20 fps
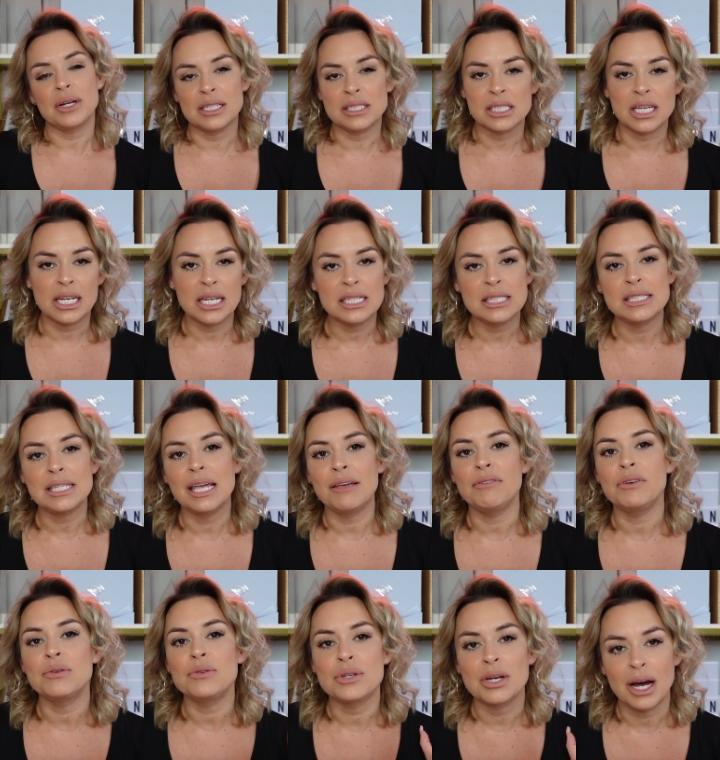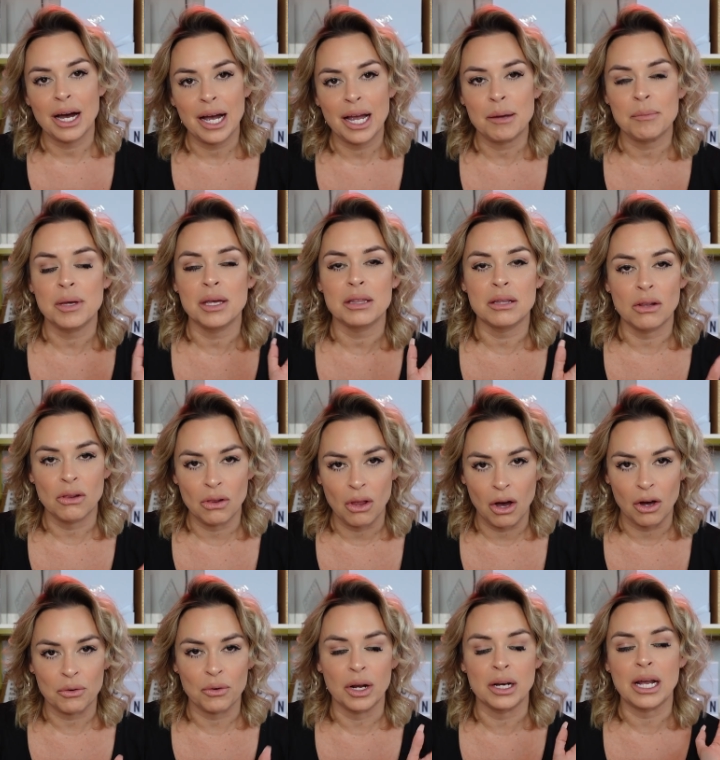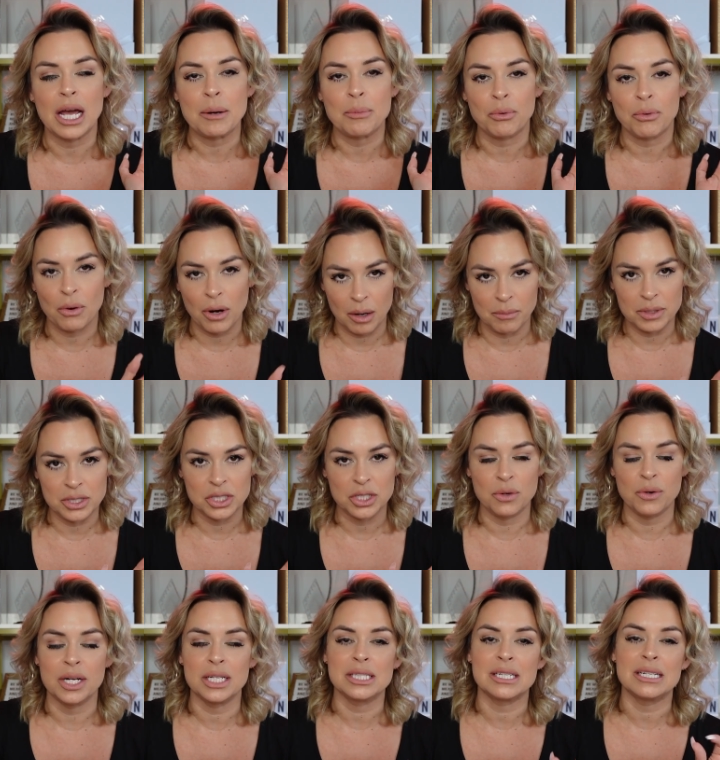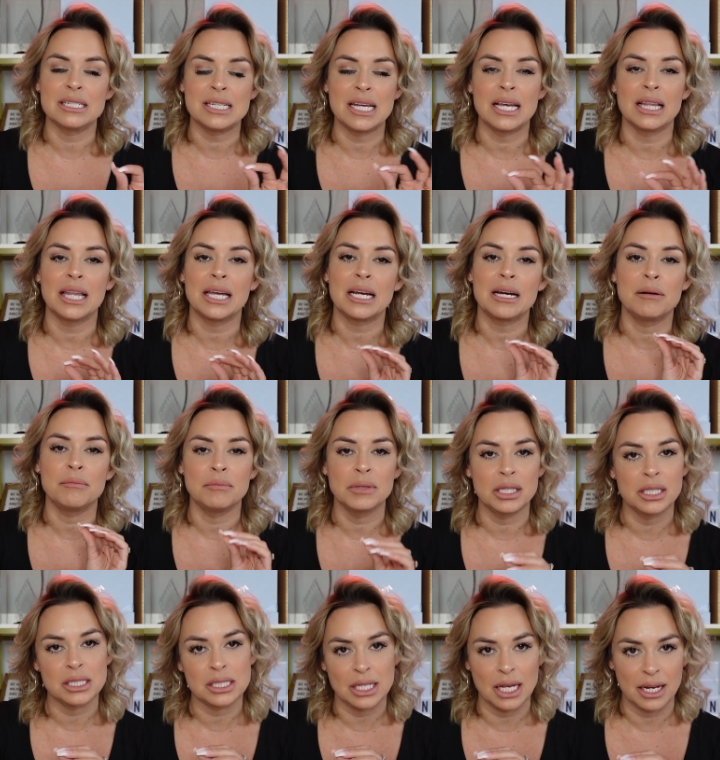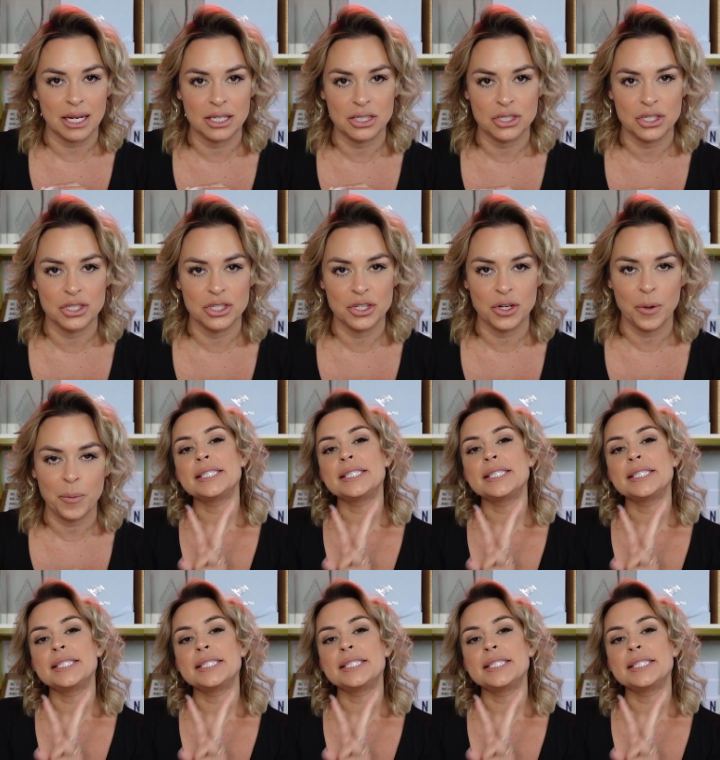It's gonna save you time in the long run, I promise you, and it's gonna take like a millisecond to do.